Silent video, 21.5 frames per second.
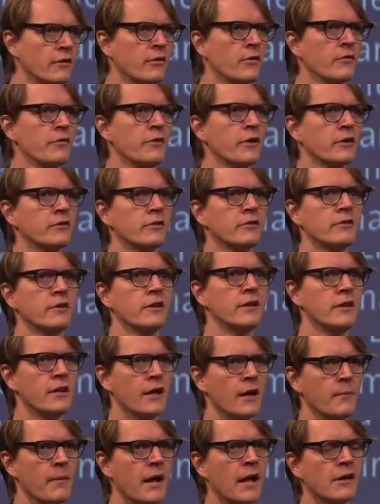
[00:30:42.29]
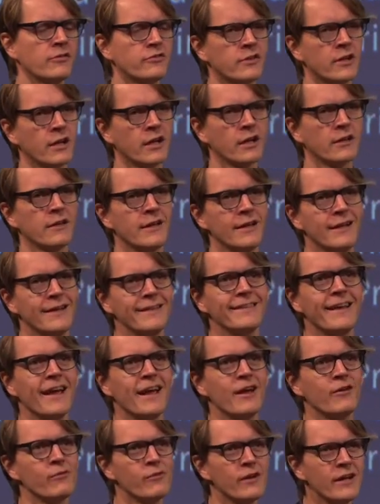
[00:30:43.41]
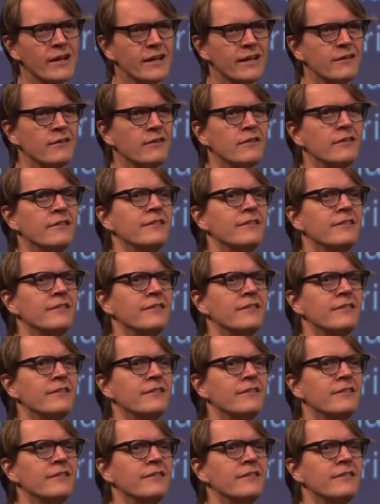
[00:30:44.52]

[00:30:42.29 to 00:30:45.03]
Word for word: conducted in uh, Maastricht, they really